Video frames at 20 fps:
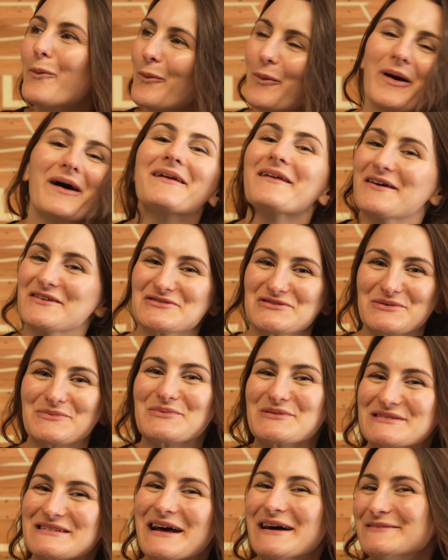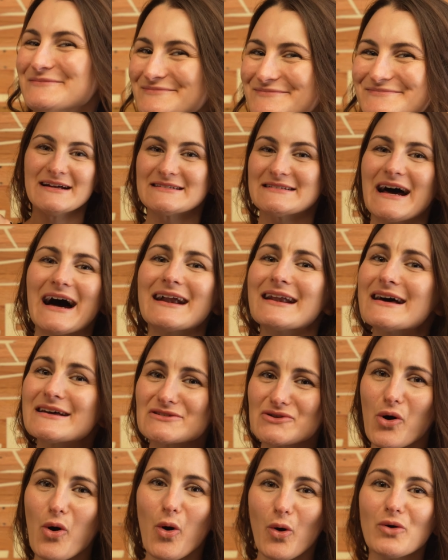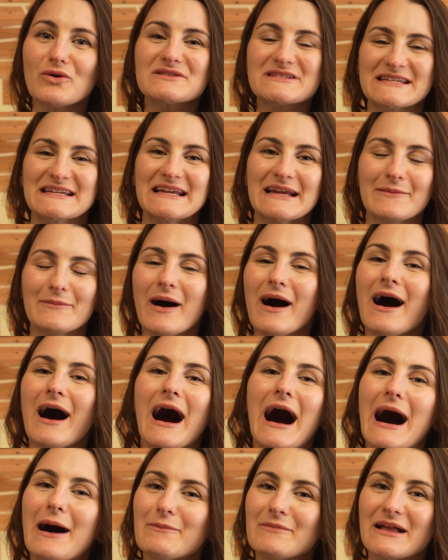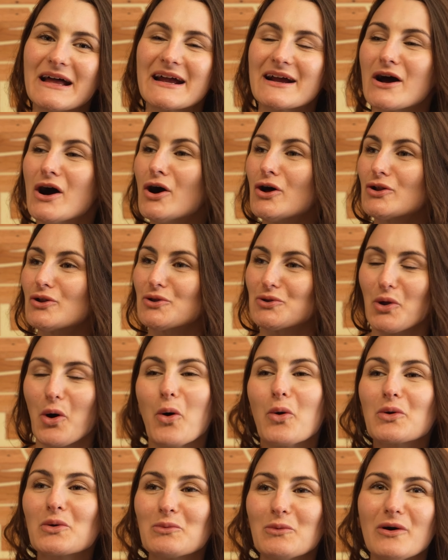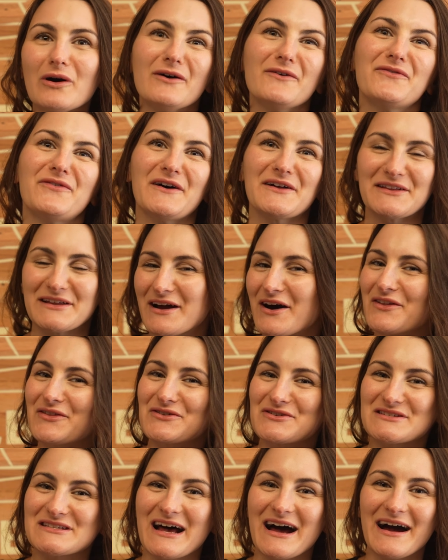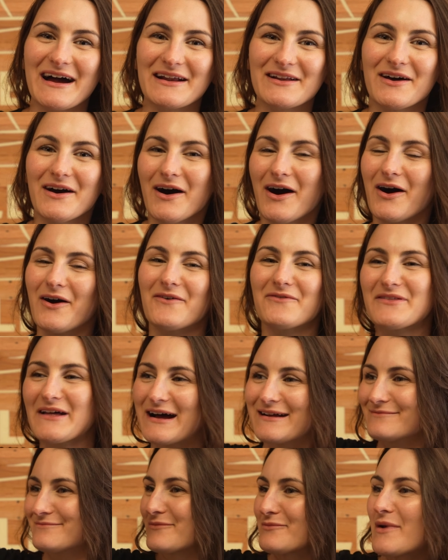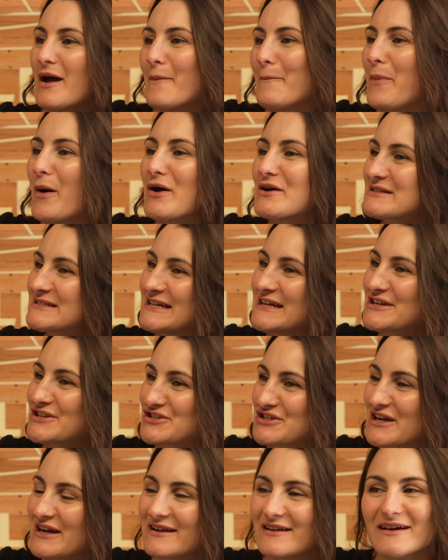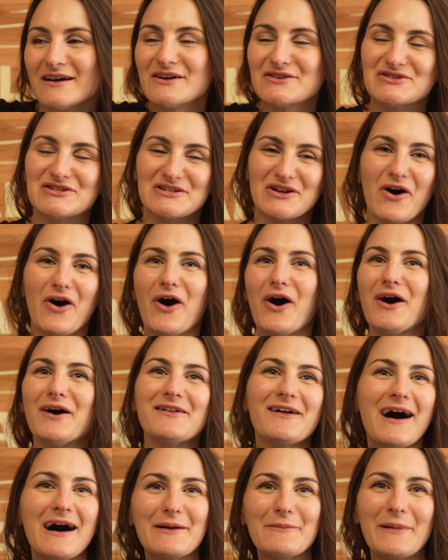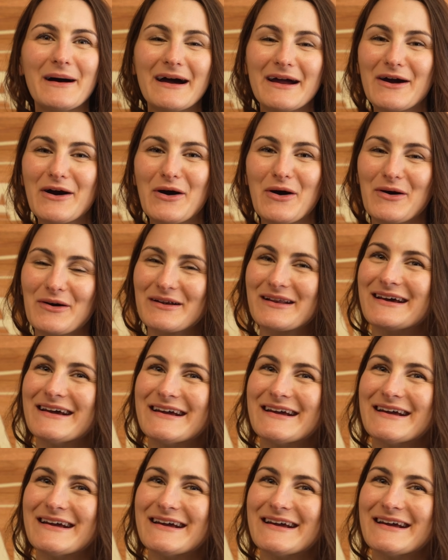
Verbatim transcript: 100%. Dad has a whole team. I'm like lone wolf on the other side of that partition, just all on my own.